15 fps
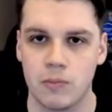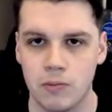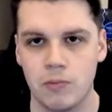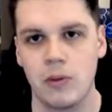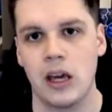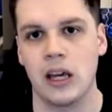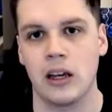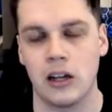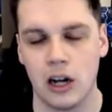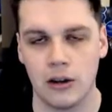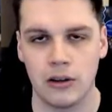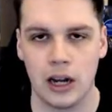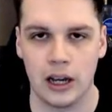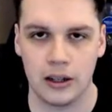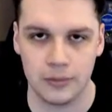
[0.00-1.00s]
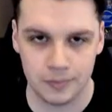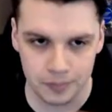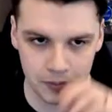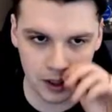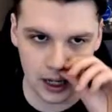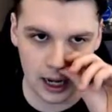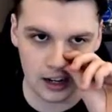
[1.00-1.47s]
being
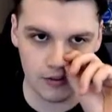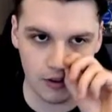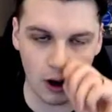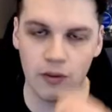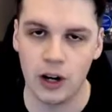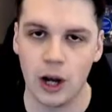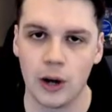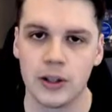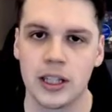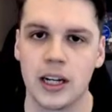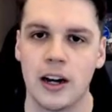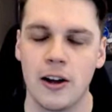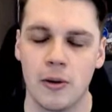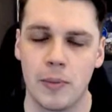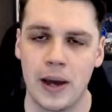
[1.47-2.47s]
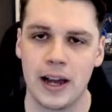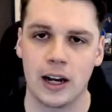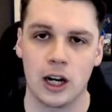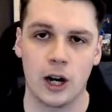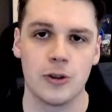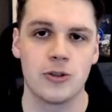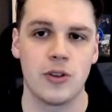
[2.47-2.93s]
kind of overloaded a little bit and
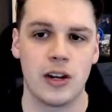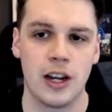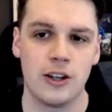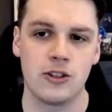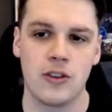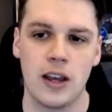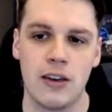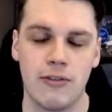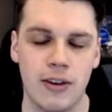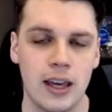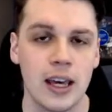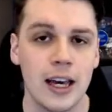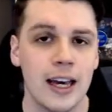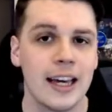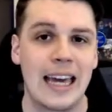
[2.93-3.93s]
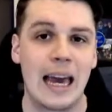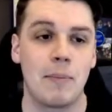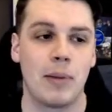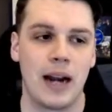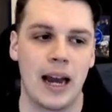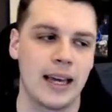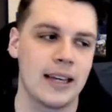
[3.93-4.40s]
close to an injury if he kept
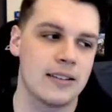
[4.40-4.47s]
playing.